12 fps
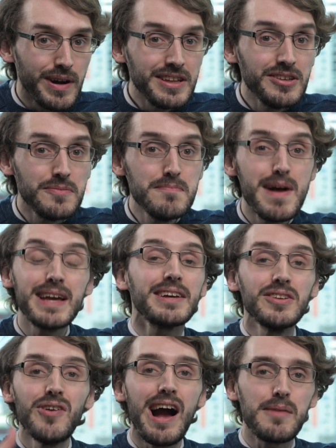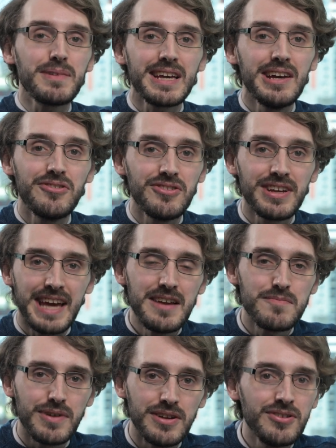when you're making your application to
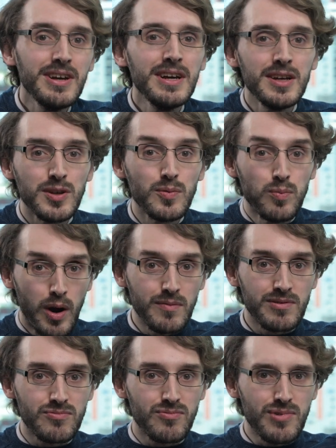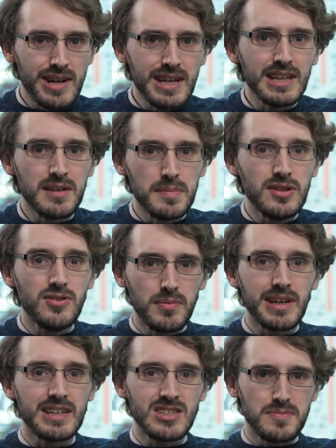Cambridge, you won't really be
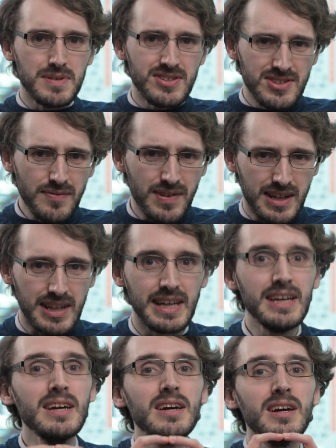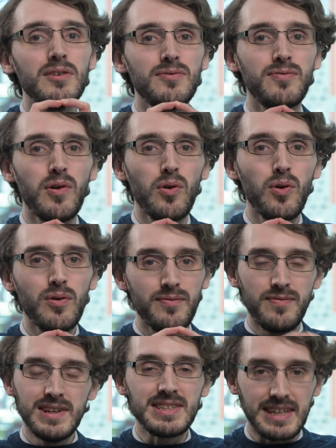doing it specifically for
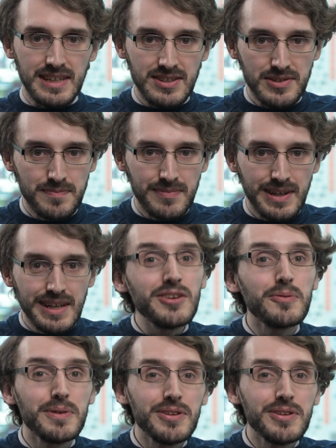physics. You'll